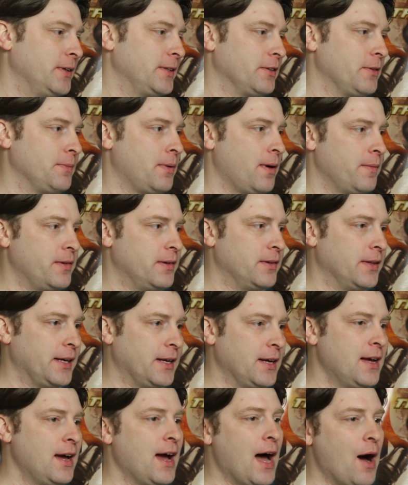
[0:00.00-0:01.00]
Like they're probably
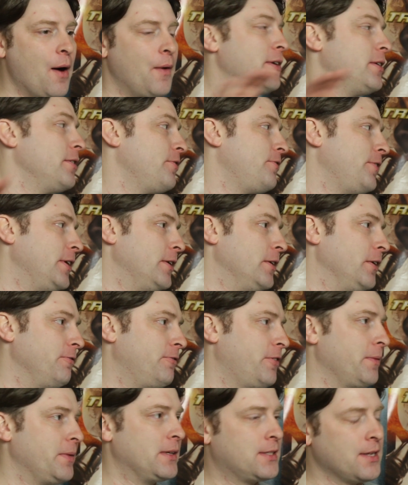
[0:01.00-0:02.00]
like out in the
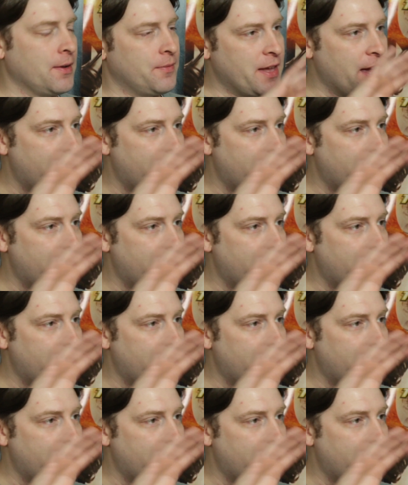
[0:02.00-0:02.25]
field filming some